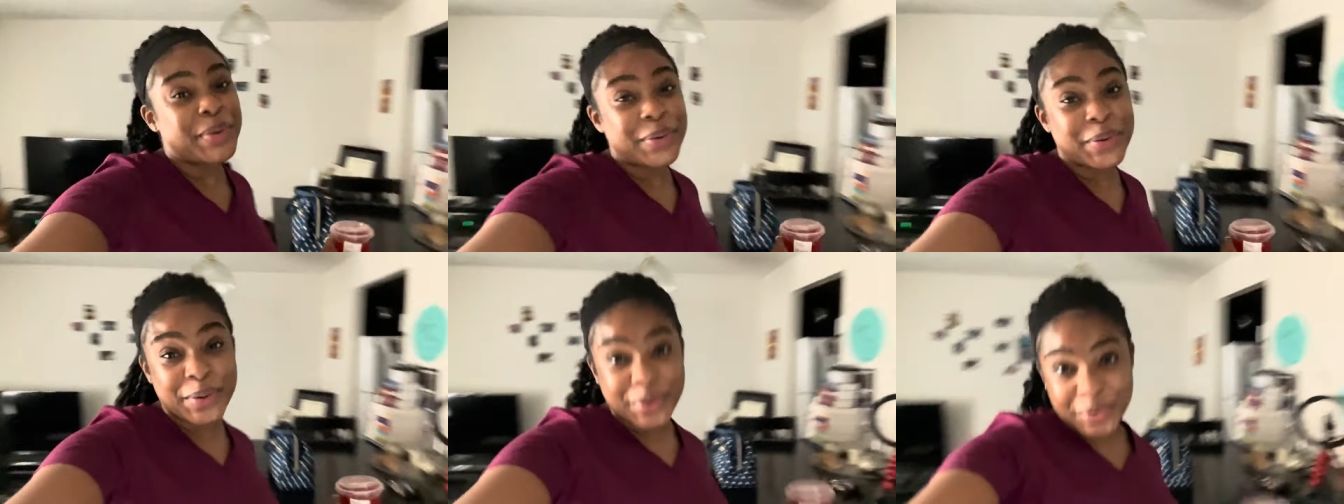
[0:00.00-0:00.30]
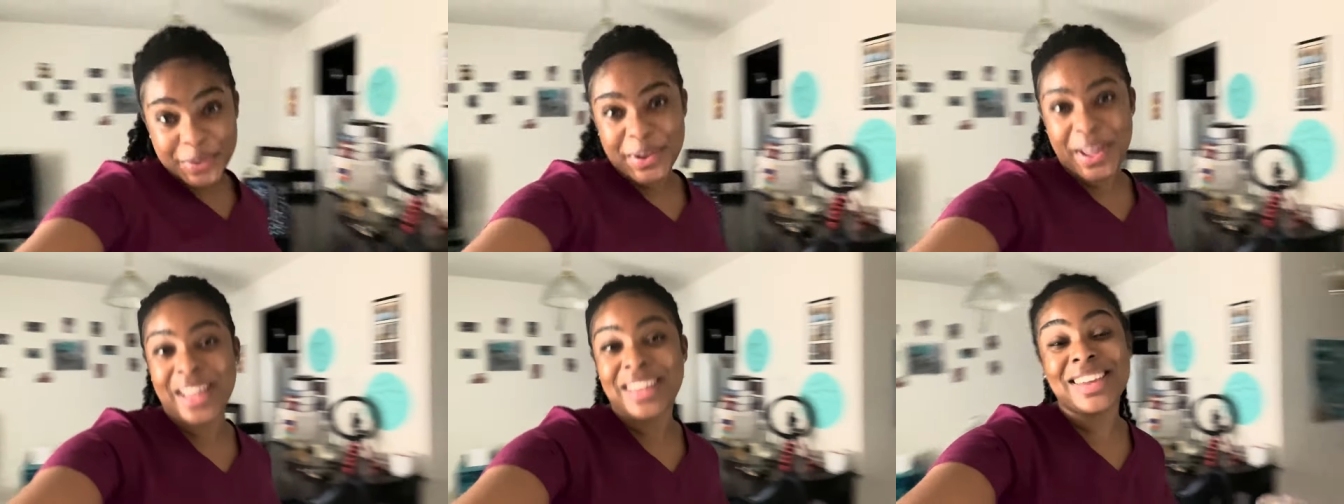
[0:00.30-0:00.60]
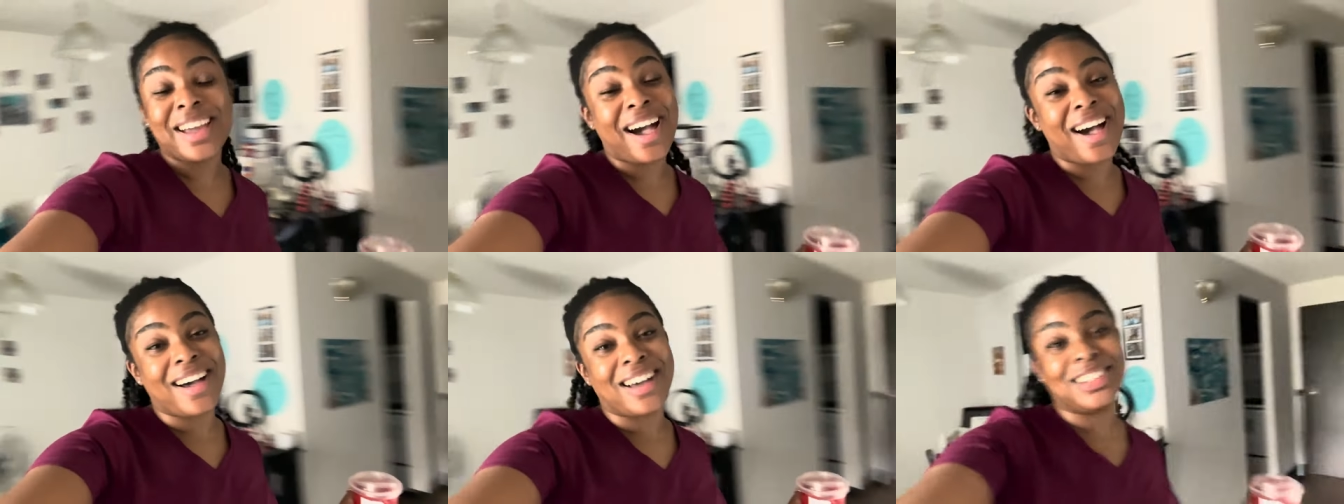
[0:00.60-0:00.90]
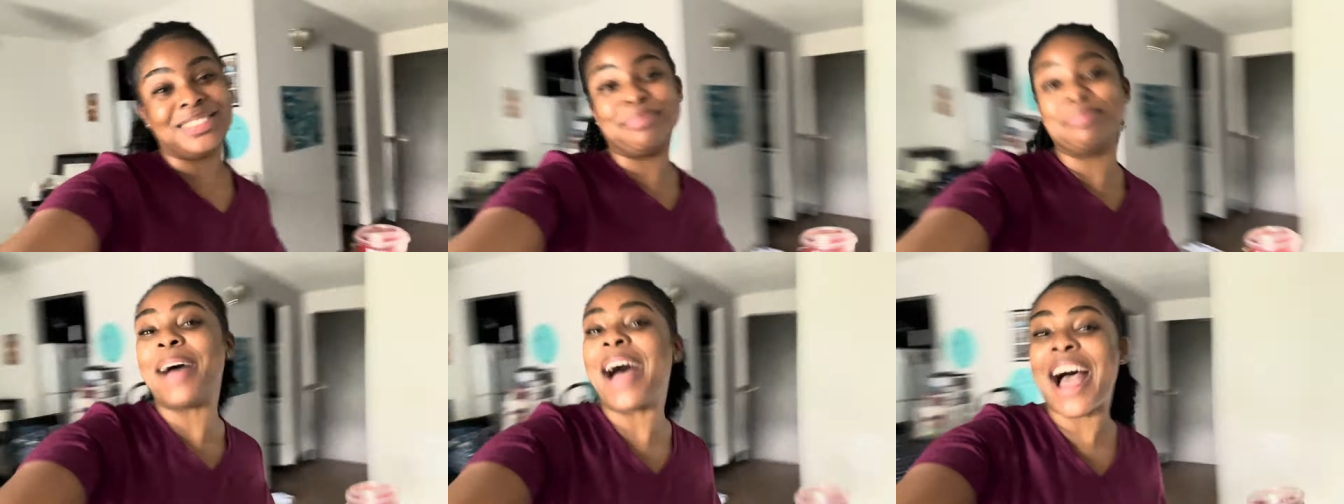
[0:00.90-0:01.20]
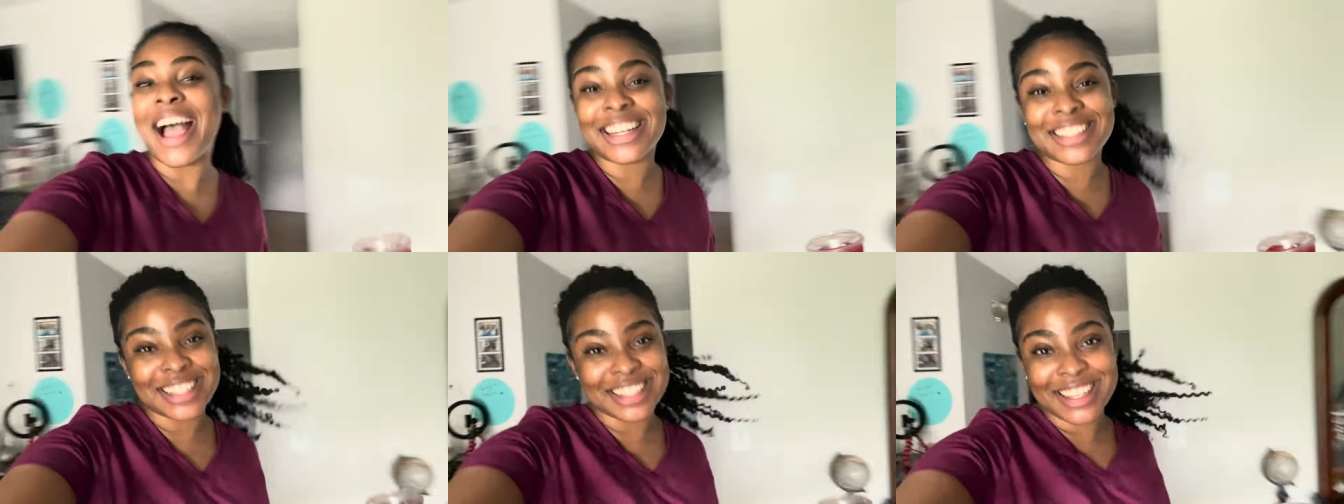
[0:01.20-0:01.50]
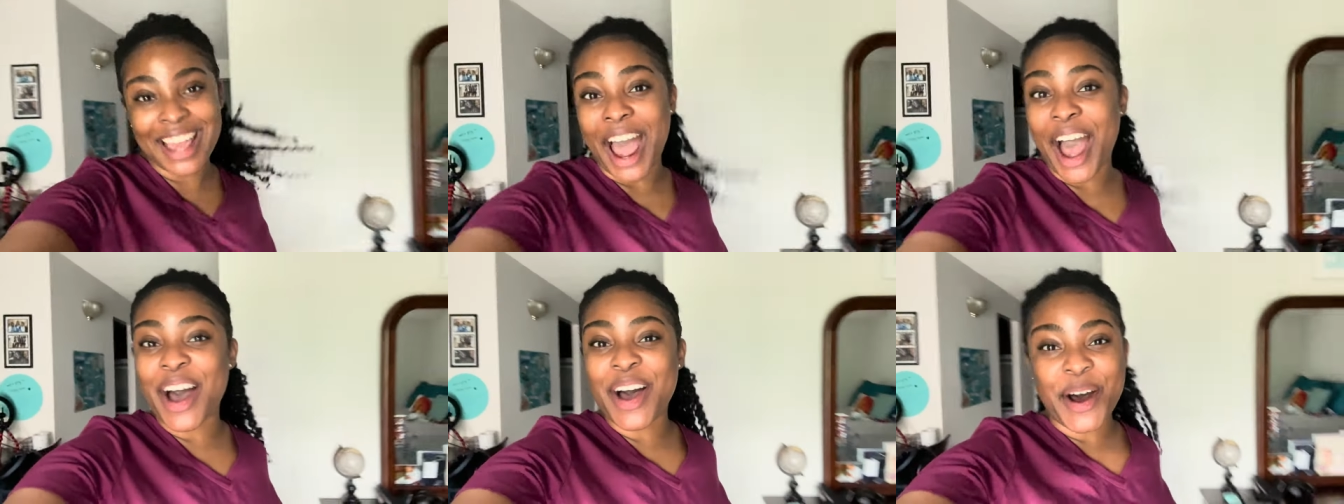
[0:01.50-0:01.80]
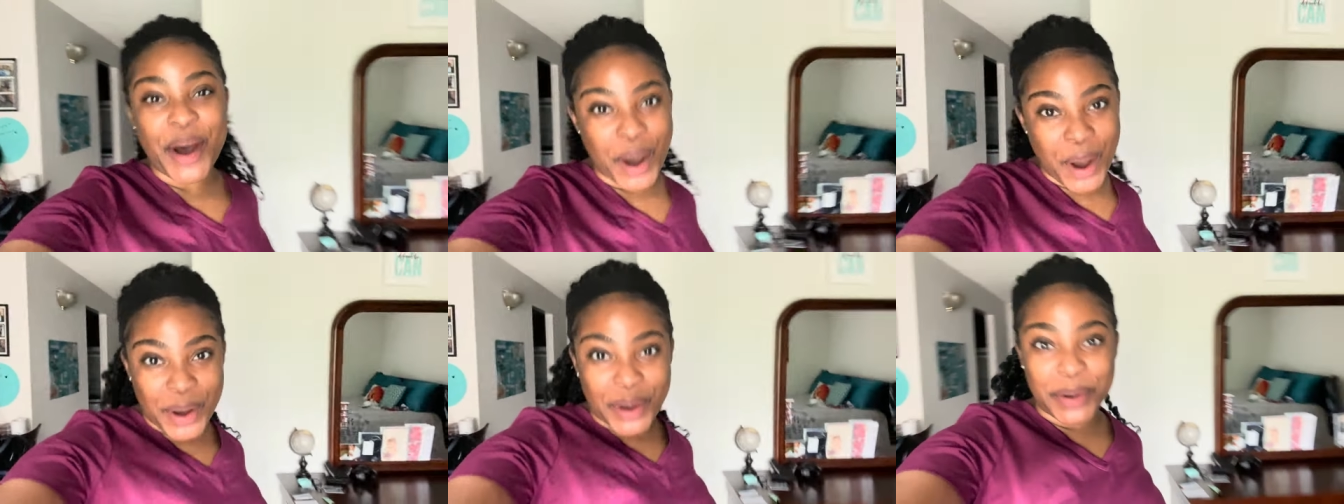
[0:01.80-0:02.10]
Whew, y'all, I just got
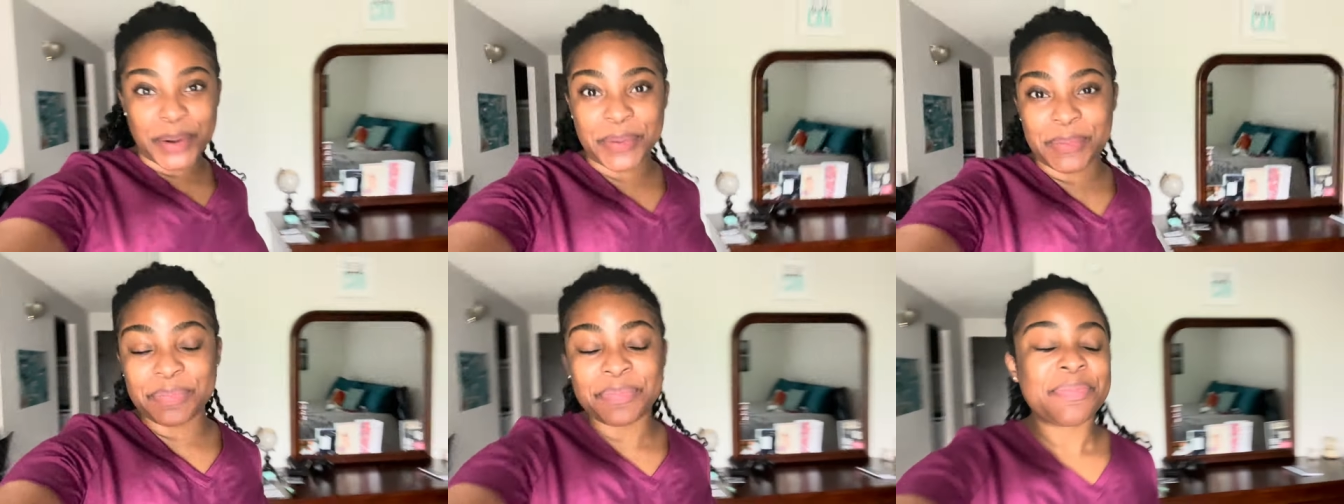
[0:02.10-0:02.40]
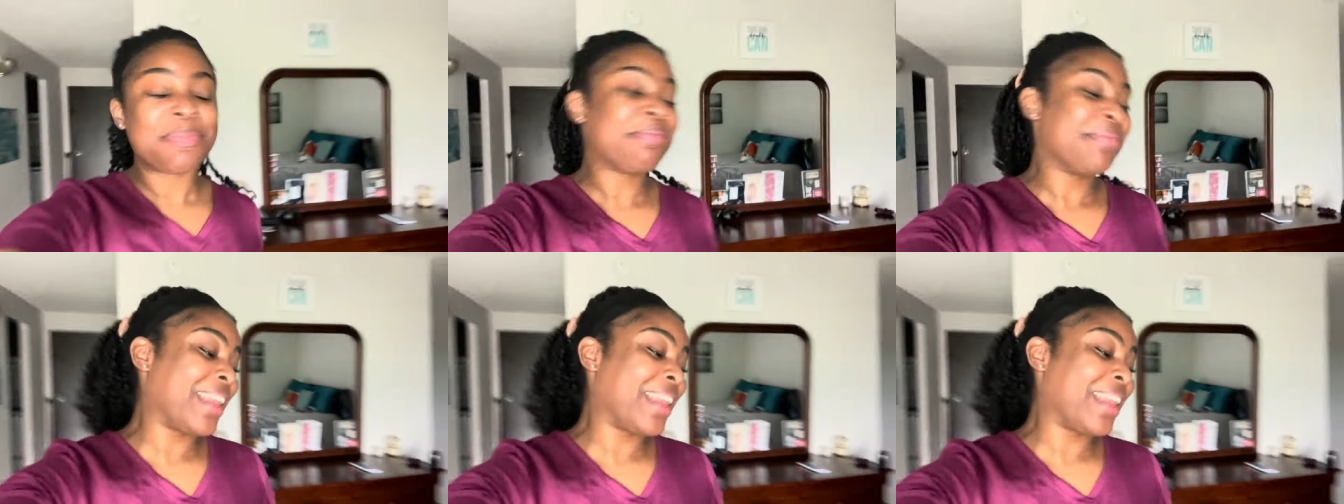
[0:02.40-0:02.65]
home.